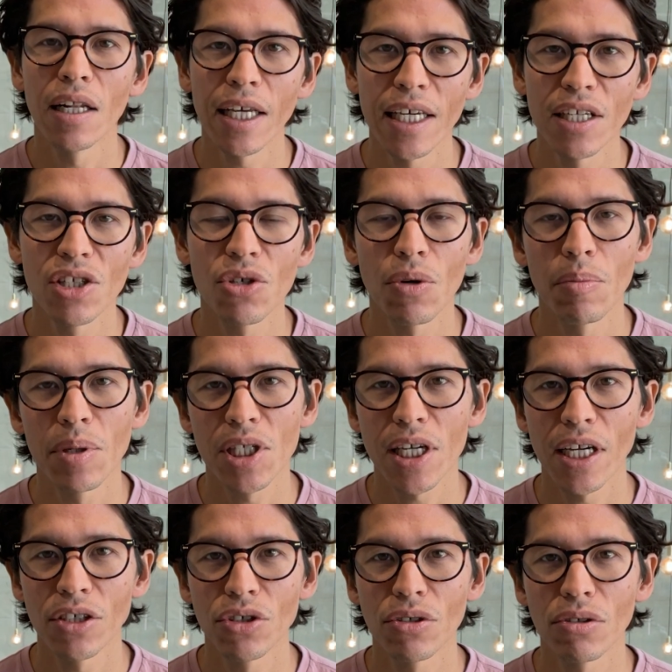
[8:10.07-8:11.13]
lead to a
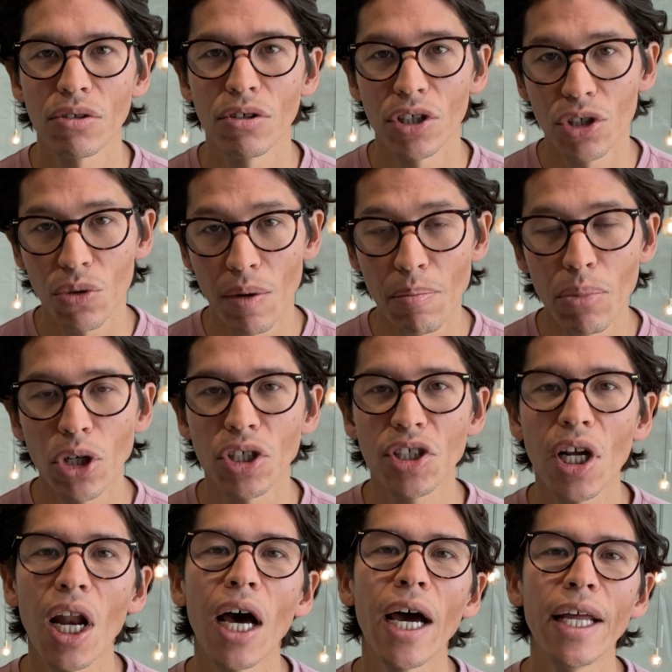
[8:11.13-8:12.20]
potential or to a booked
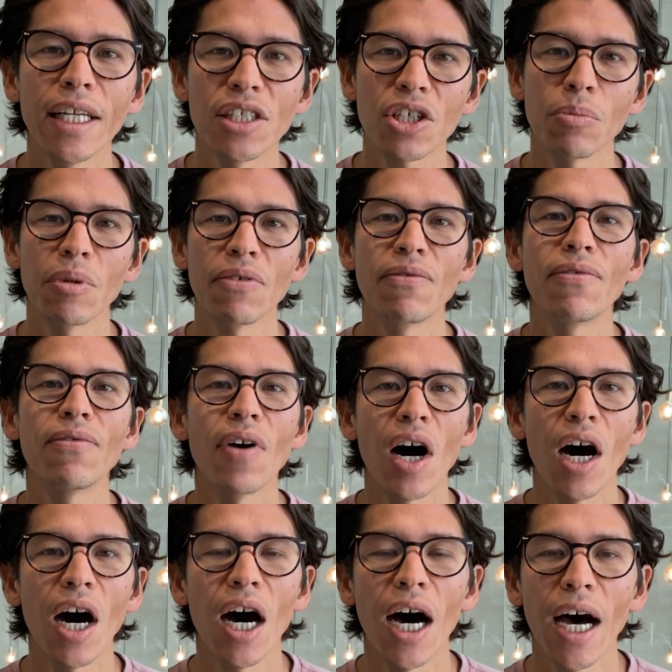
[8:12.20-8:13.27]
client is going to be
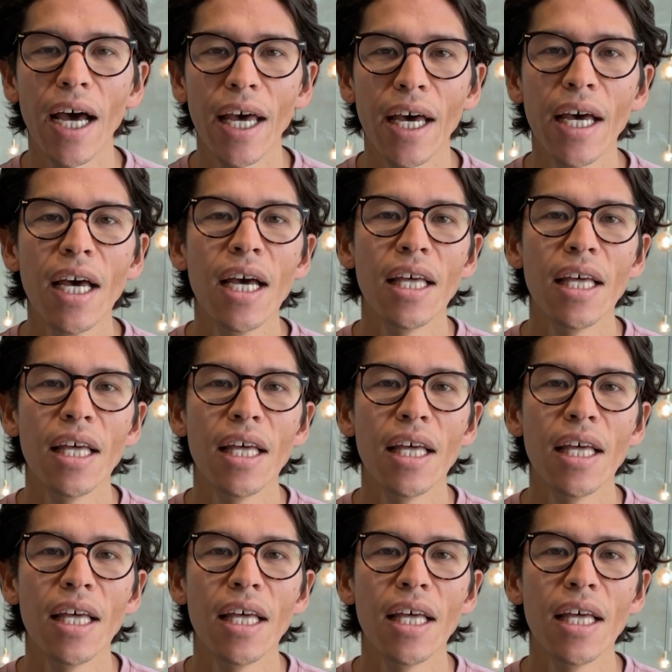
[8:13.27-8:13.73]
far higher